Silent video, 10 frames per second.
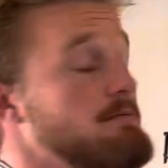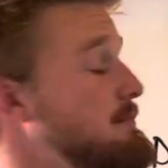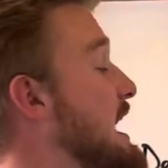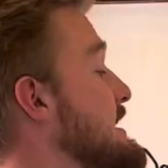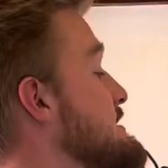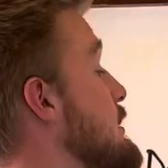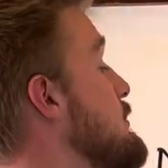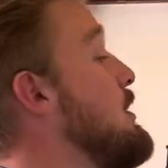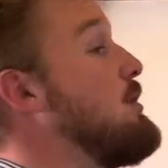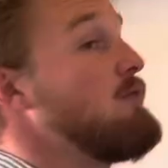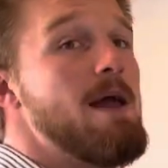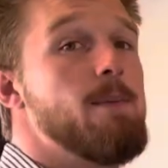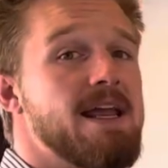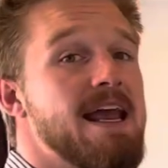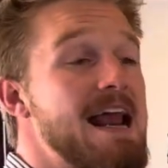right? So right when
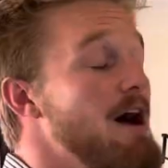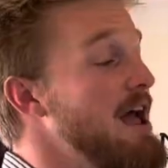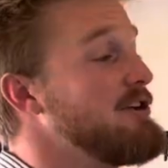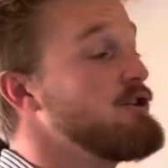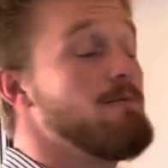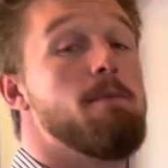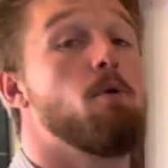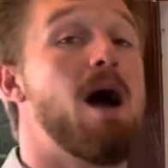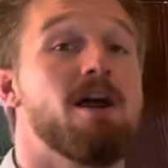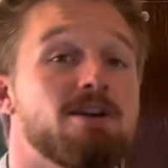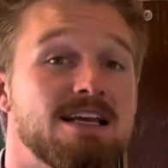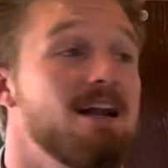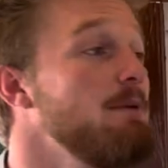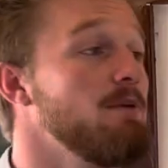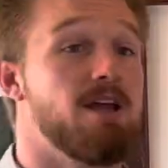you get out, hey shoot, maybe wire
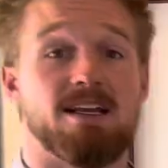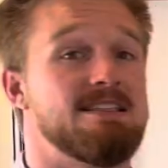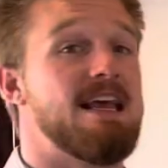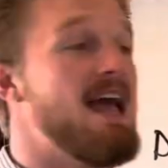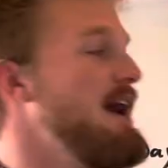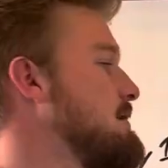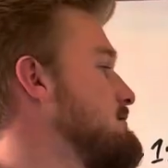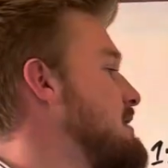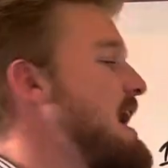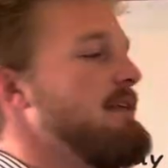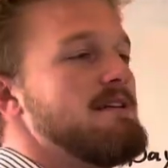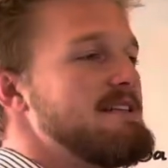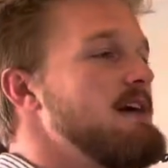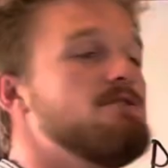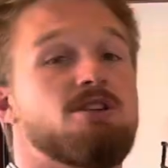setup, you get a sale, right? The
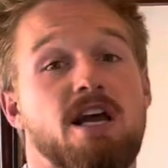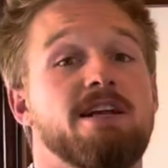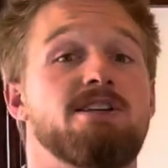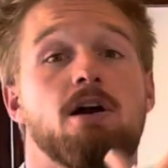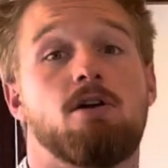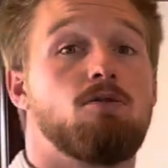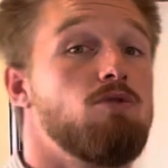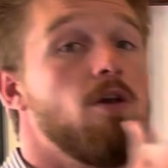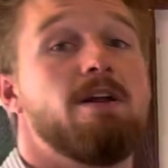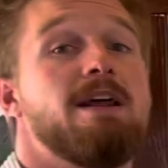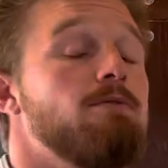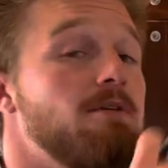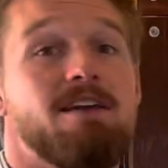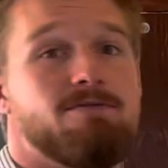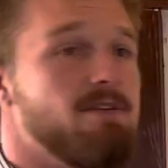sales just kind of start rolling in
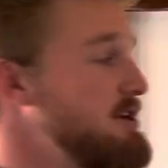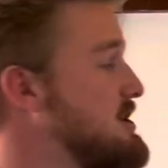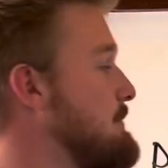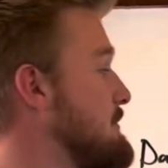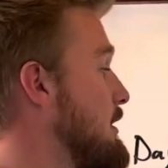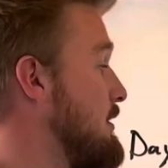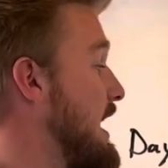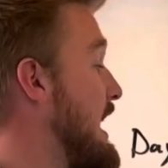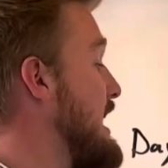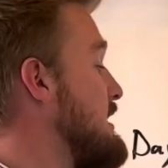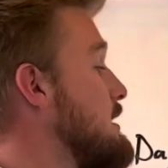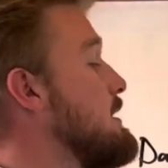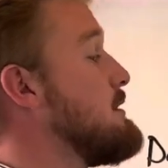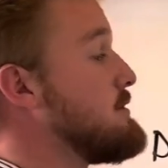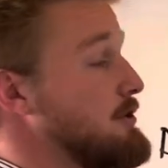right from the jump. Okay, hey,
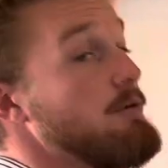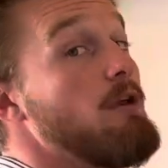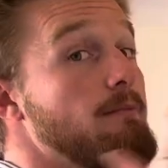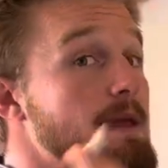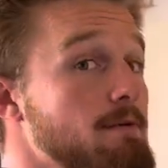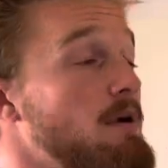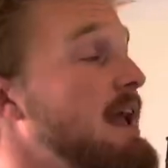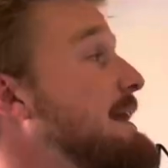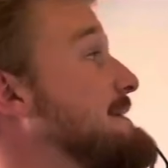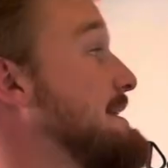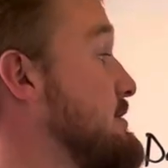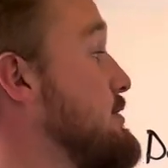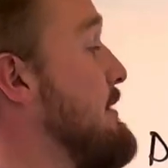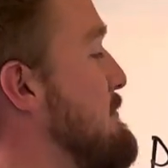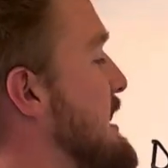shoot, maybe you recognize that you
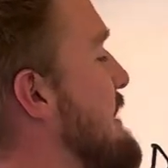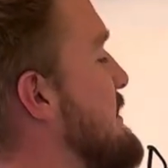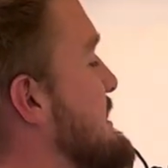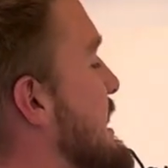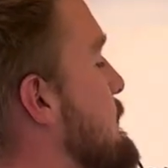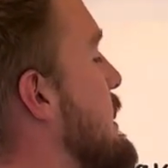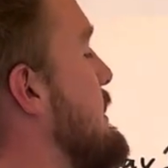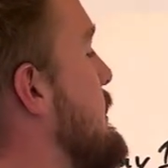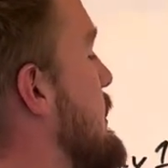might be having a day 1,